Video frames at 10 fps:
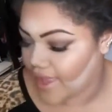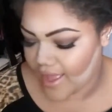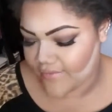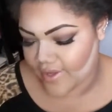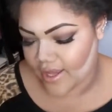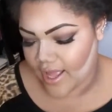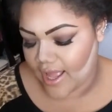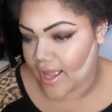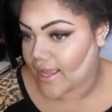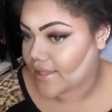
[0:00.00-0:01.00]
having
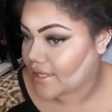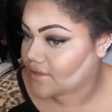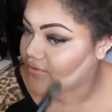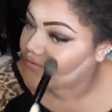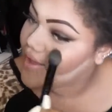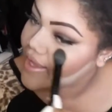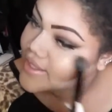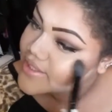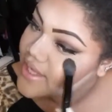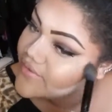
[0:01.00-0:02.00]
a highlighted
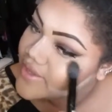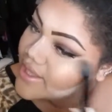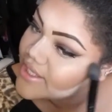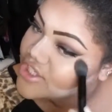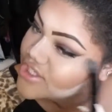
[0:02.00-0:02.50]
face. I feel like